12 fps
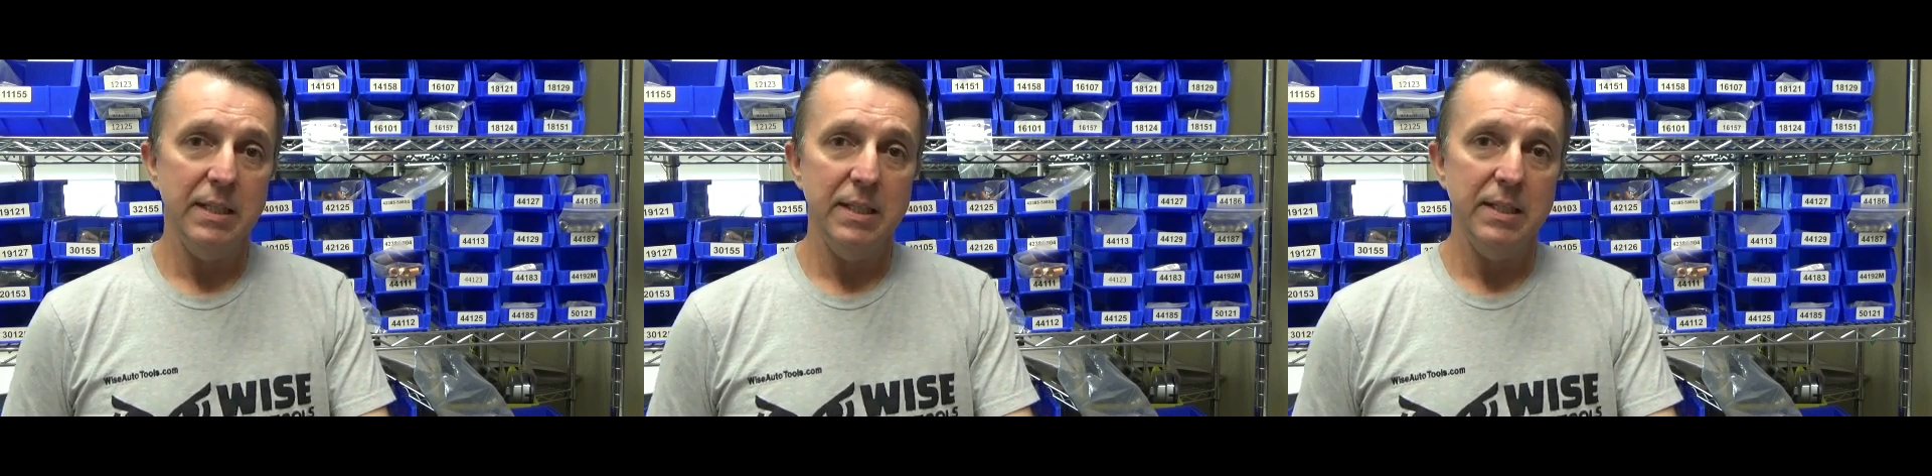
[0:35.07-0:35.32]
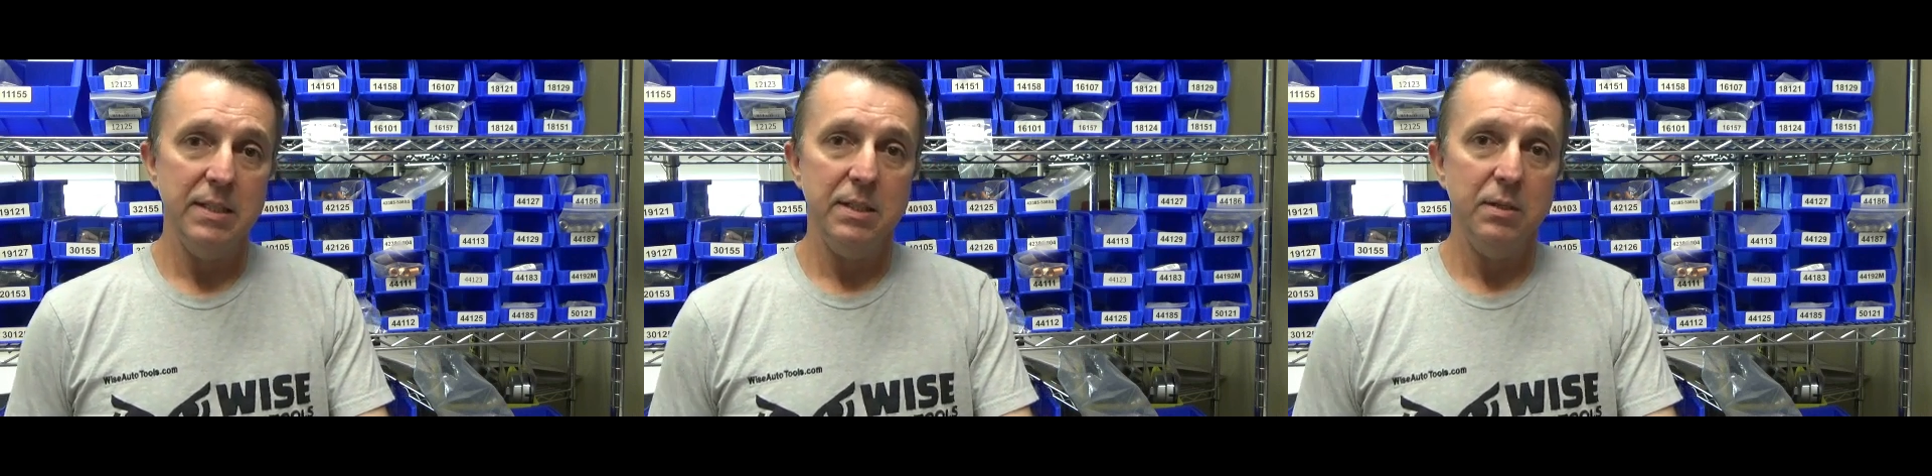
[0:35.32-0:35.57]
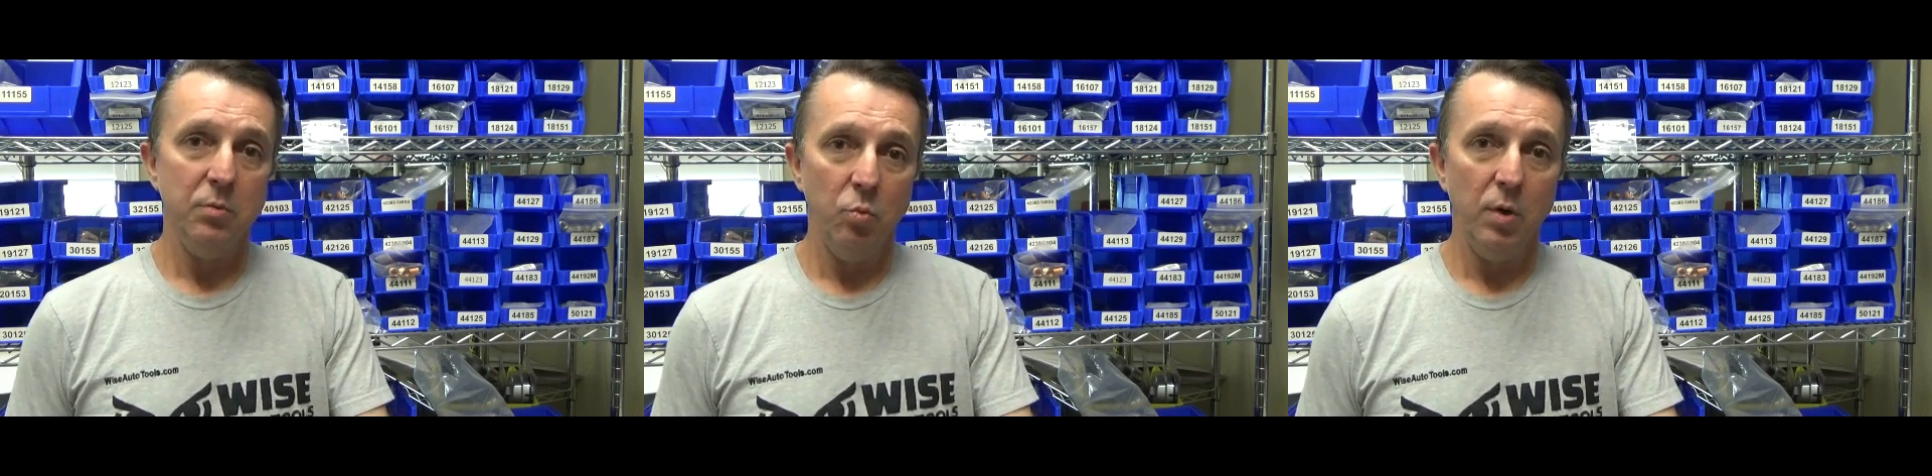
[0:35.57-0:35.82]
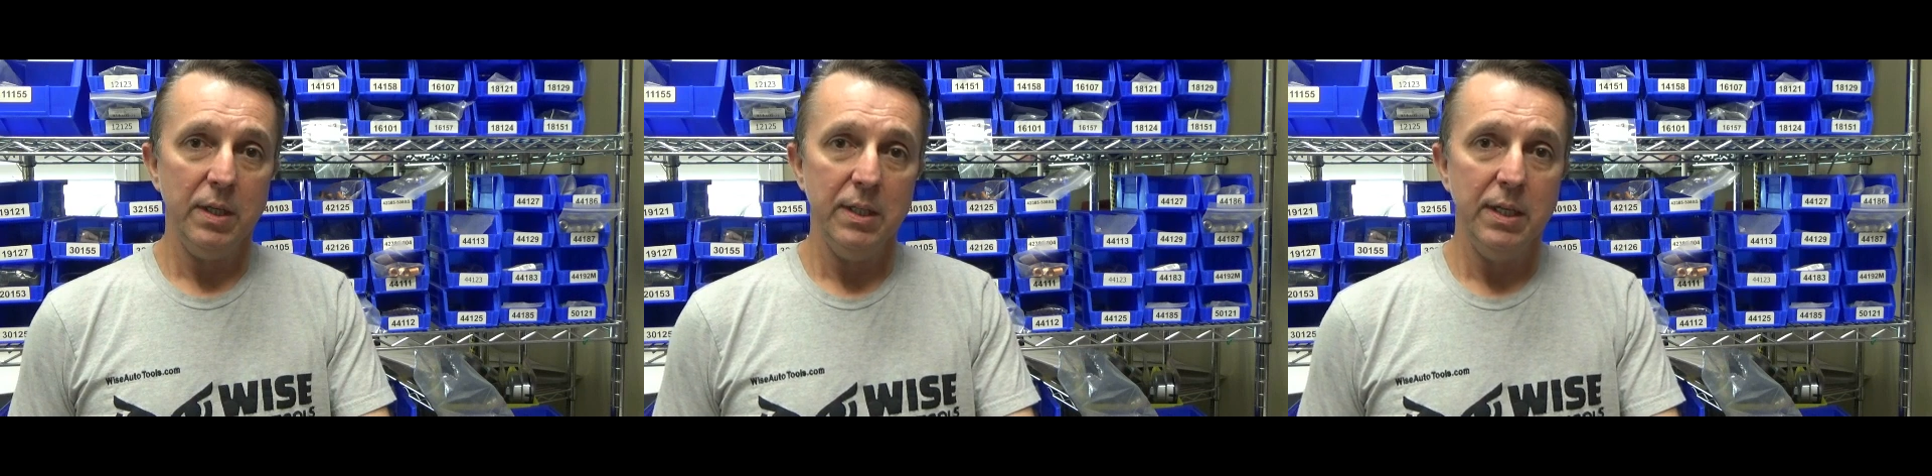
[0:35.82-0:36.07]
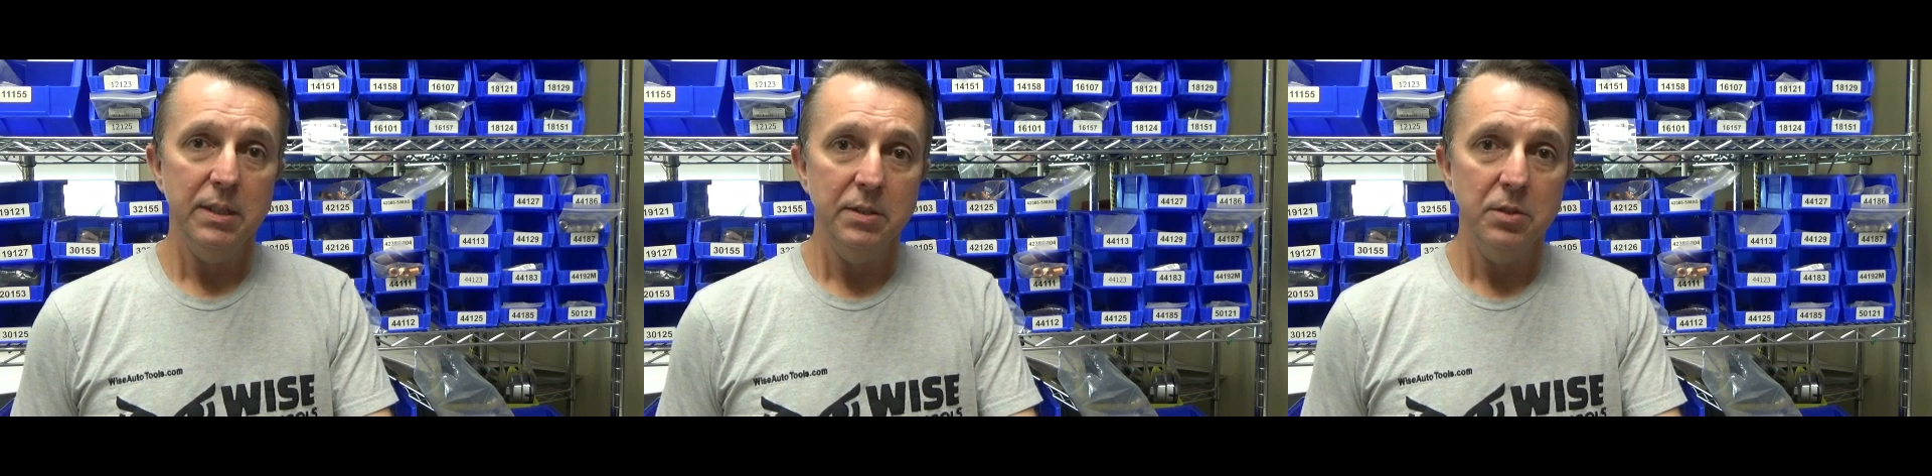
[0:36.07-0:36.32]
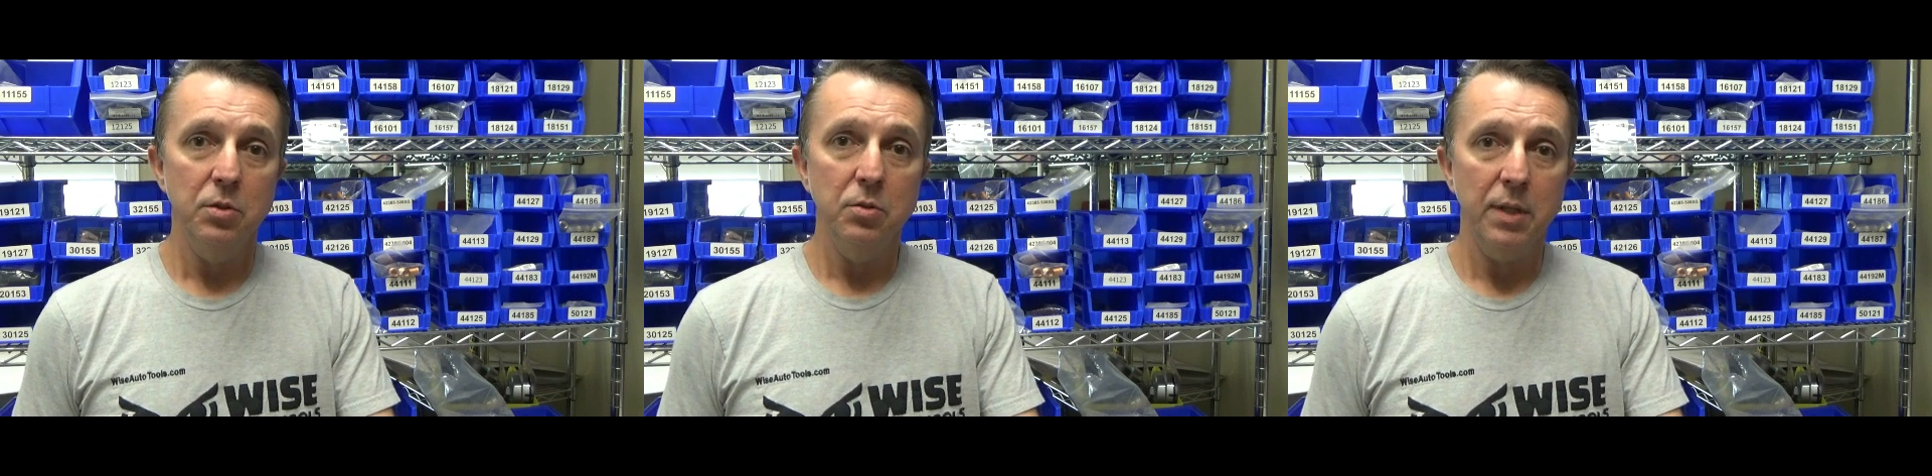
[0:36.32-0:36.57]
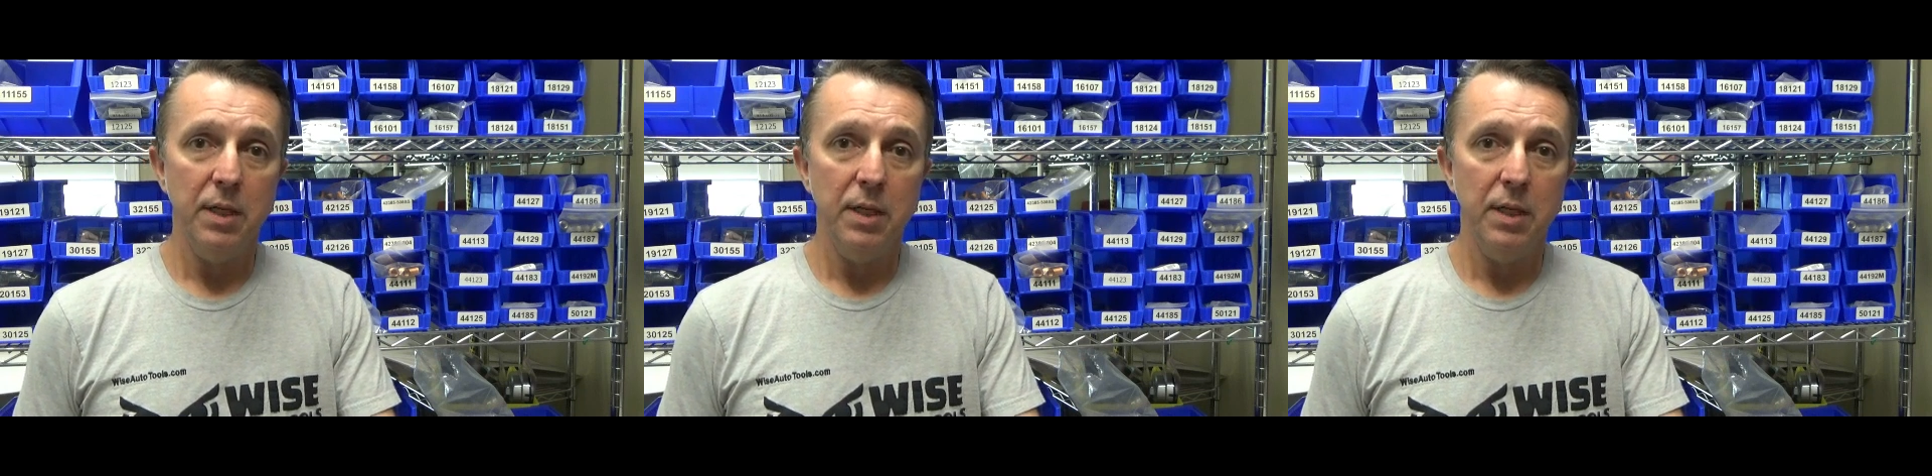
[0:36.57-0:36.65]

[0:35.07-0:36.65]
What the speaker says: is, what can I do?